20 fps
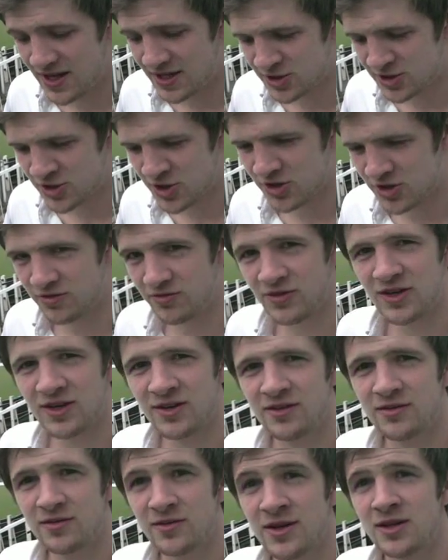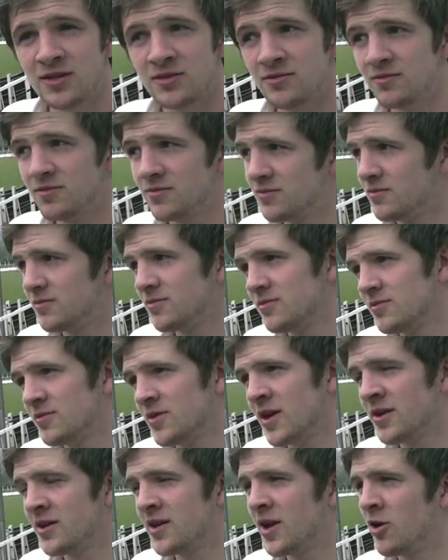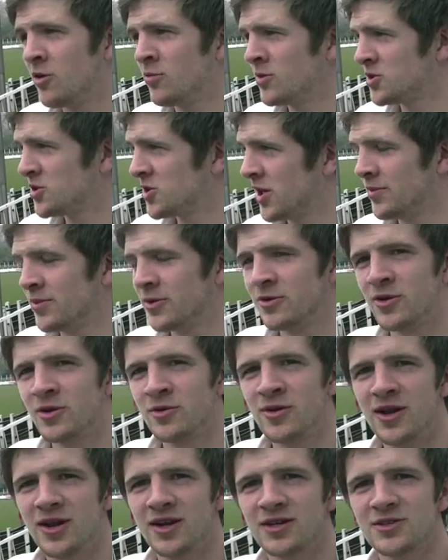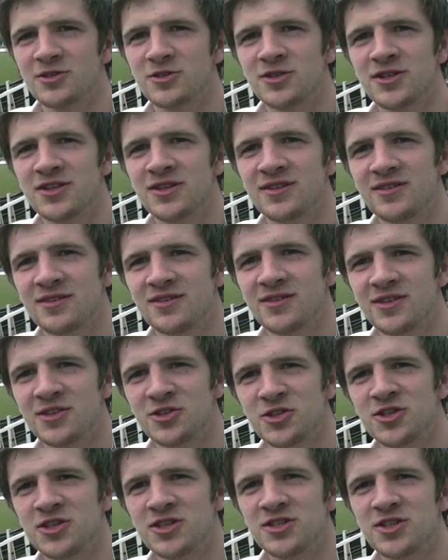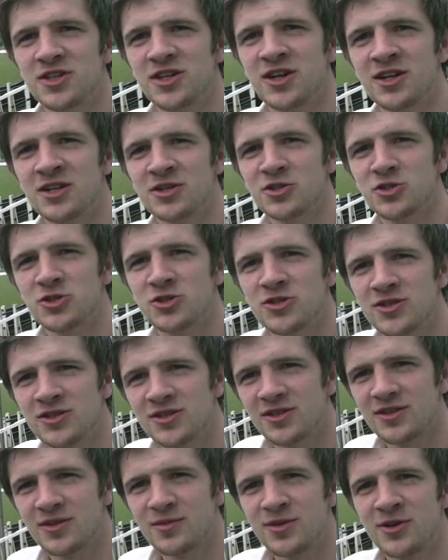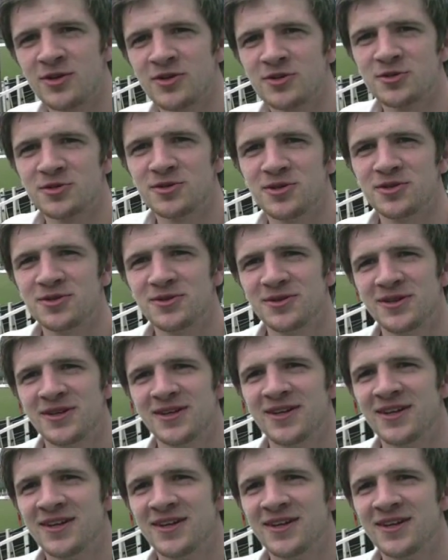Yeah, it's good. Well, I get on with Simon quite well, actually, considering he's English, to be honest with you.